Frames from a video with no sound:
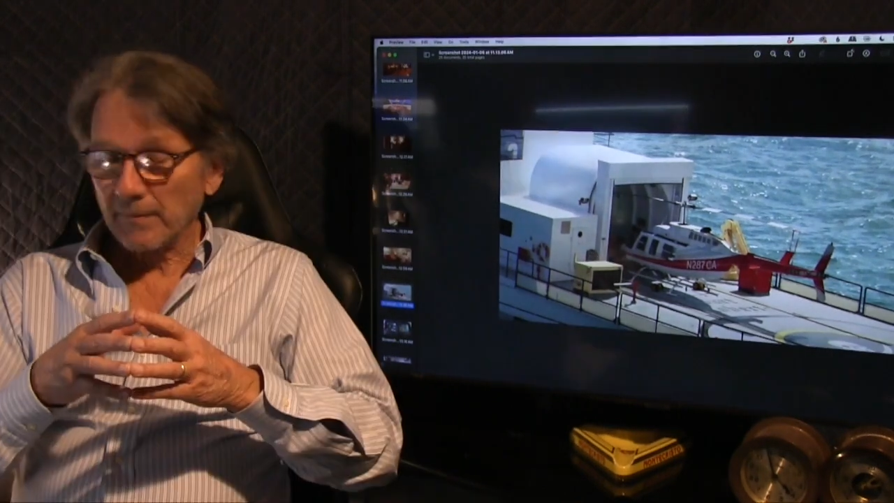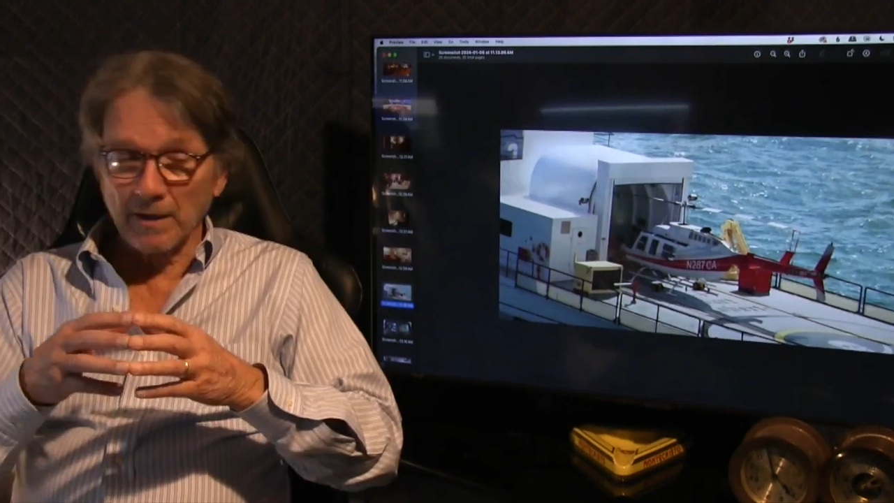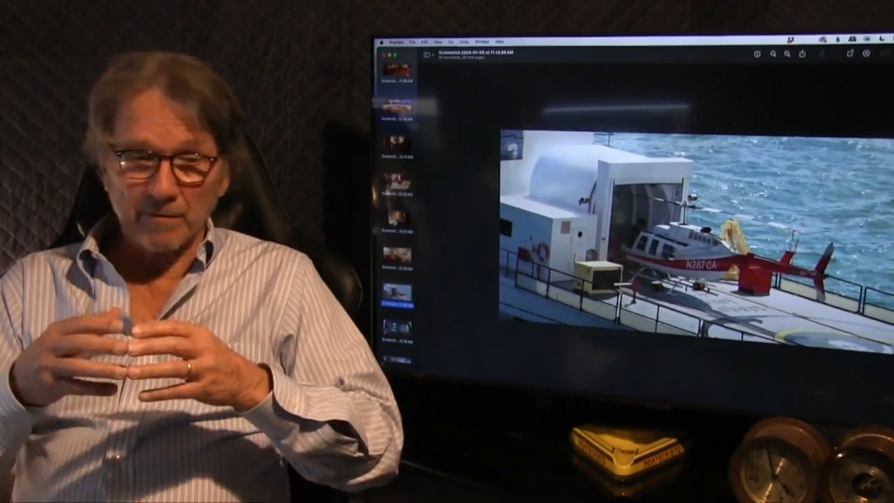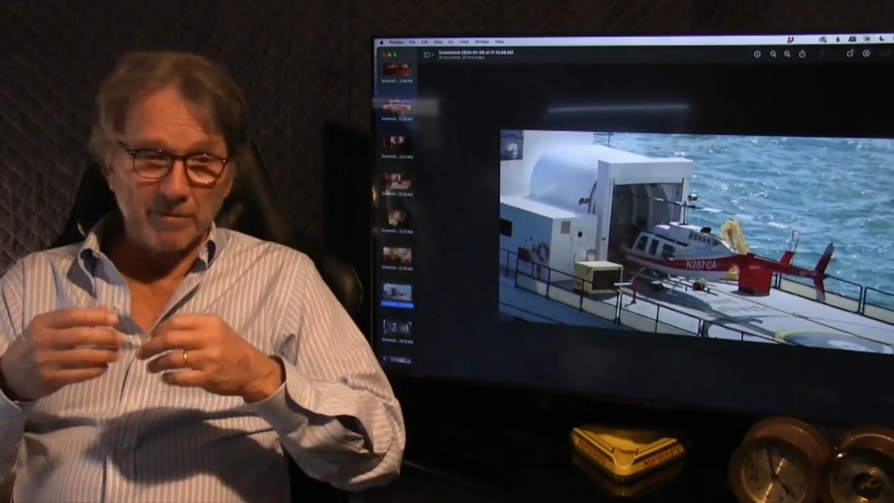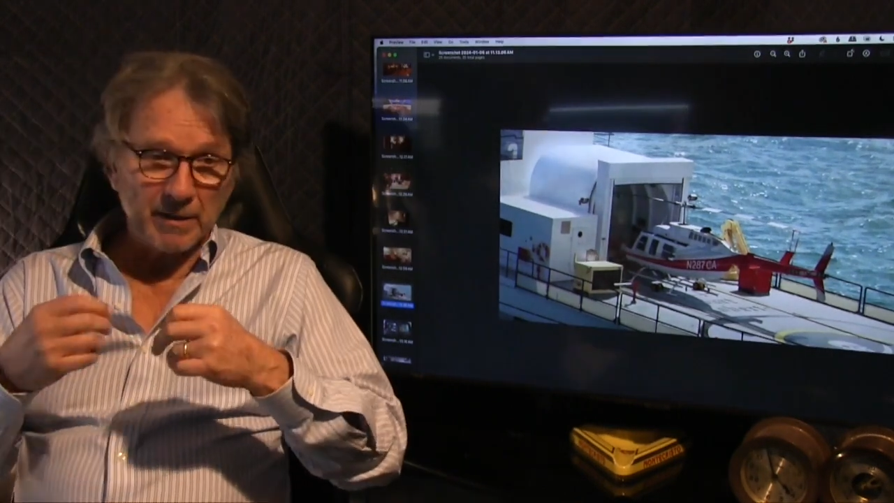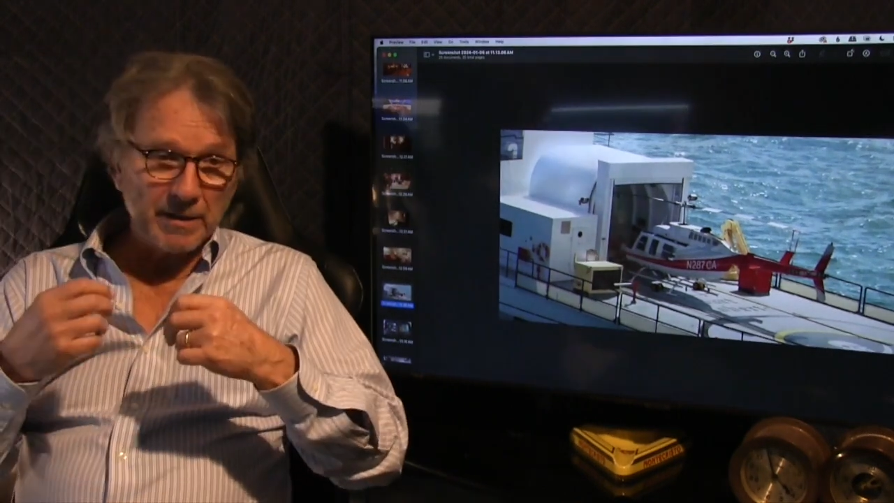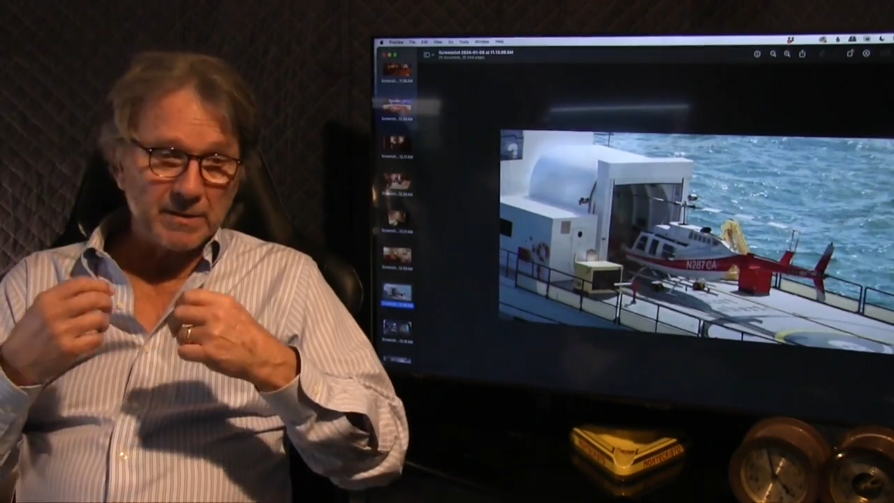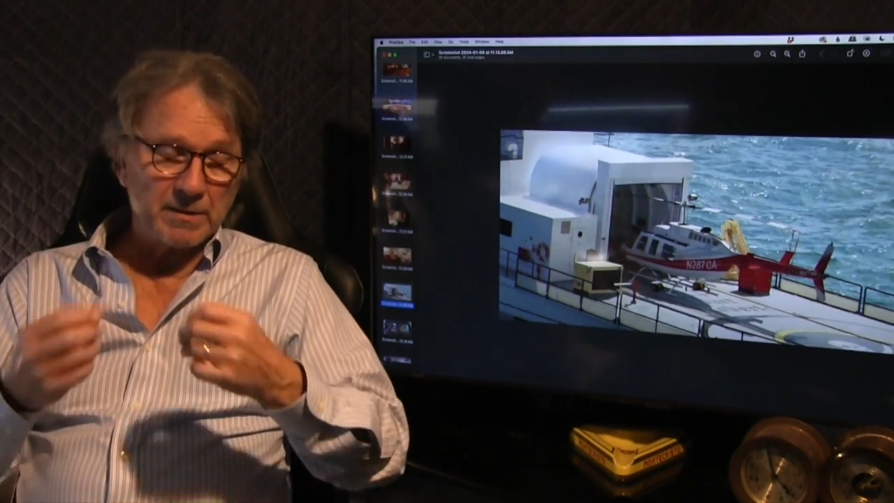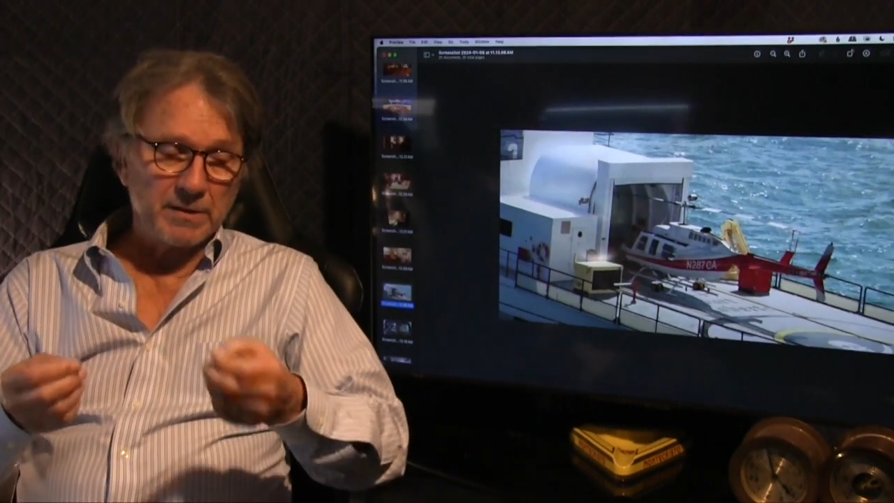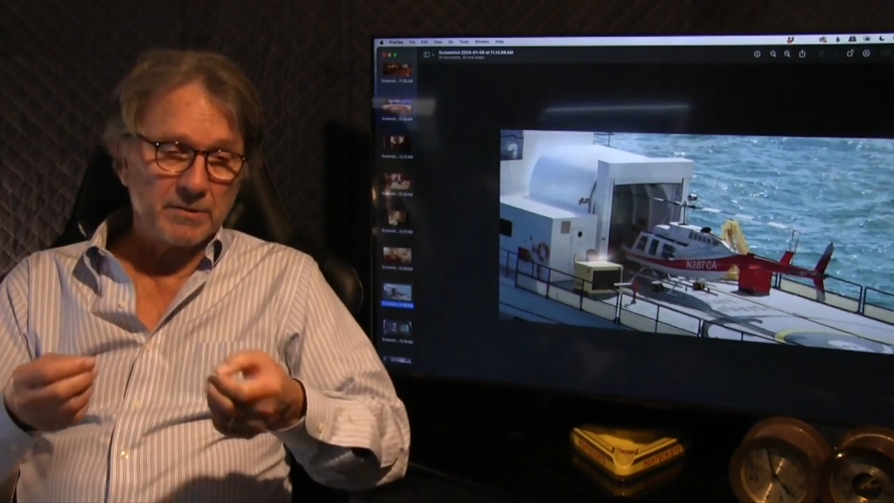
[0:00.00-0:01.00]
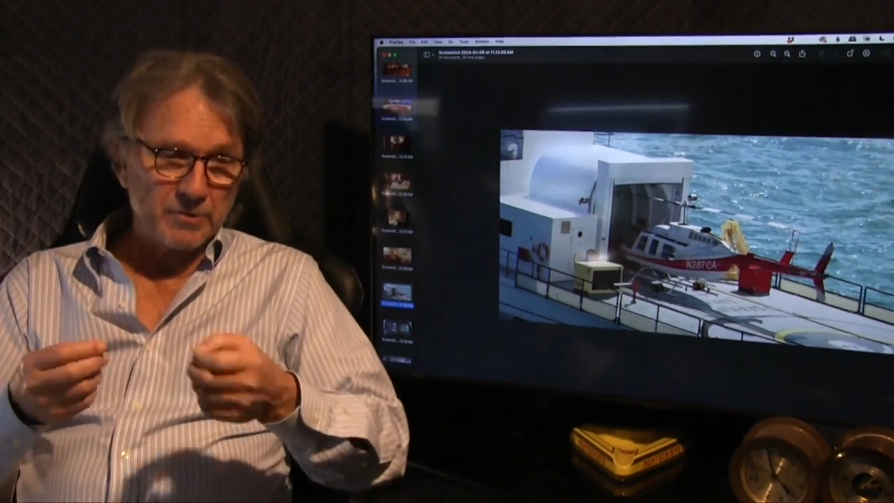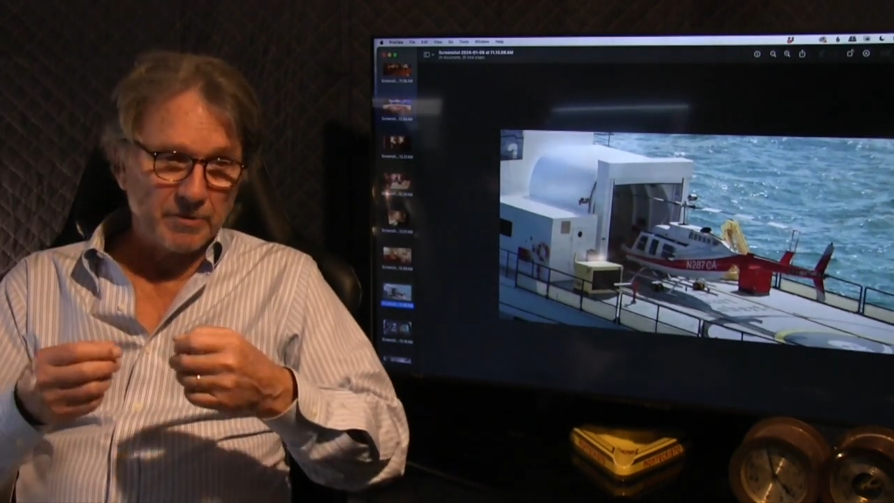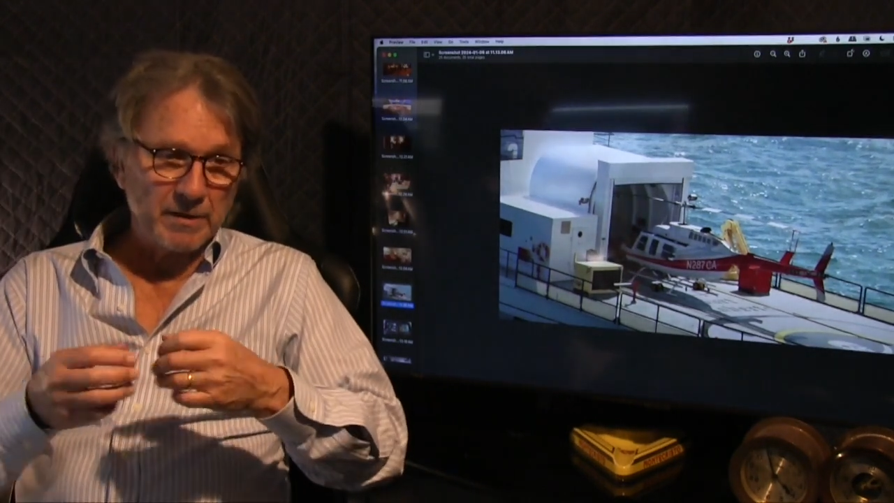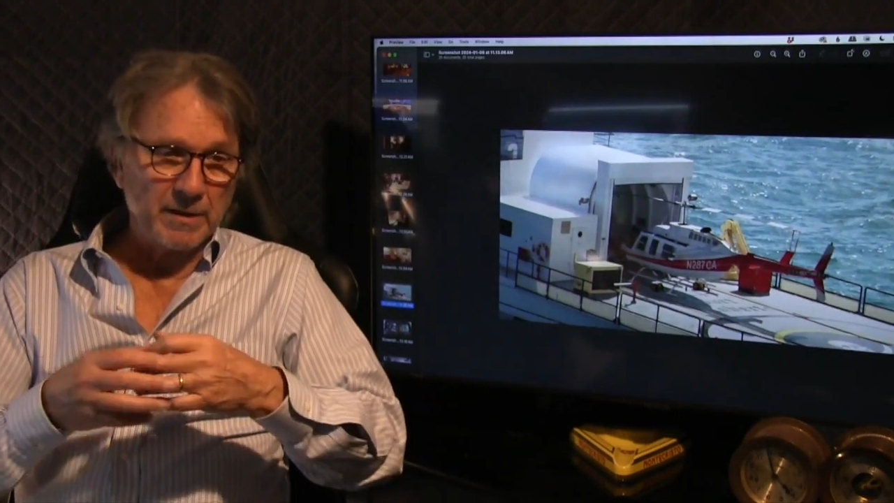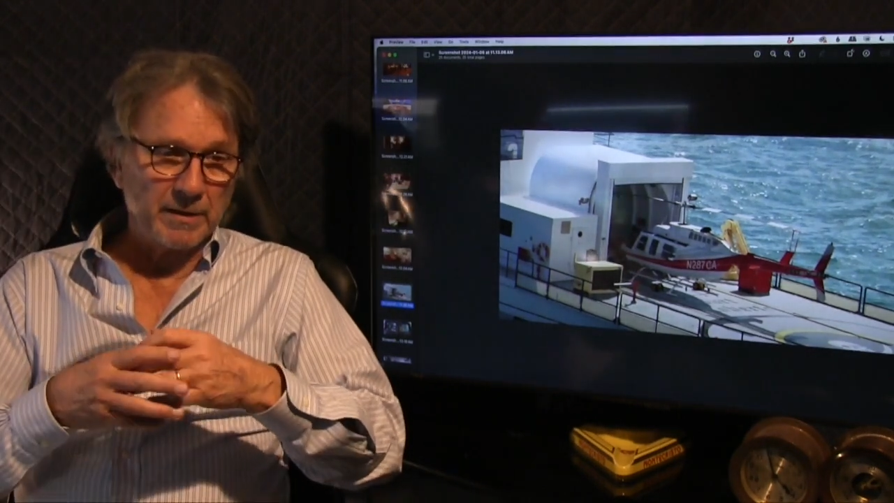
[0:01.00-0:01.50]
It really is an
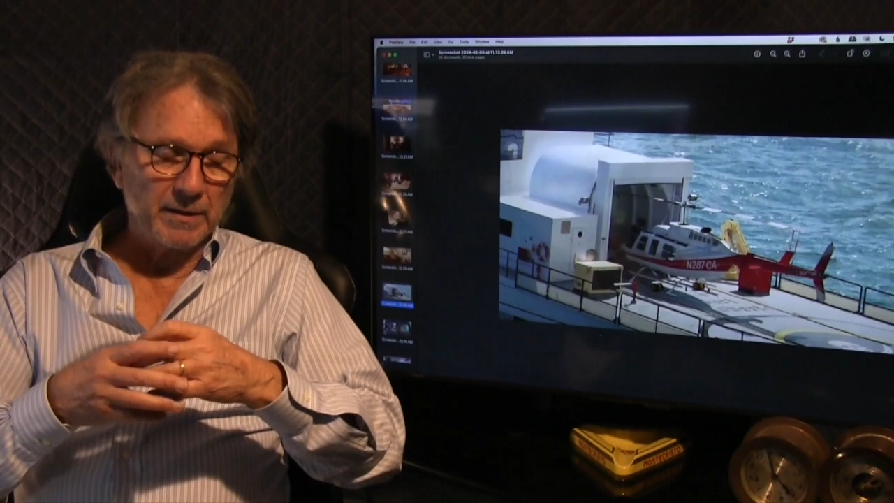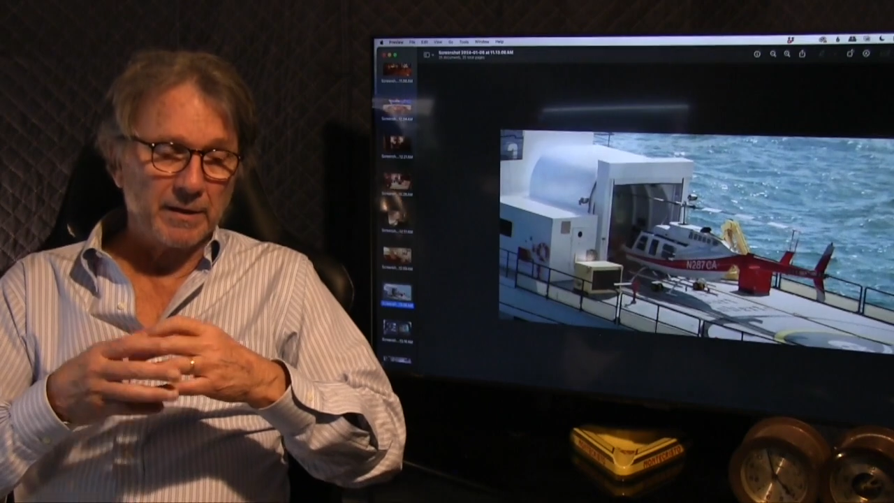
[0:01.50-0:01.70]
intriguing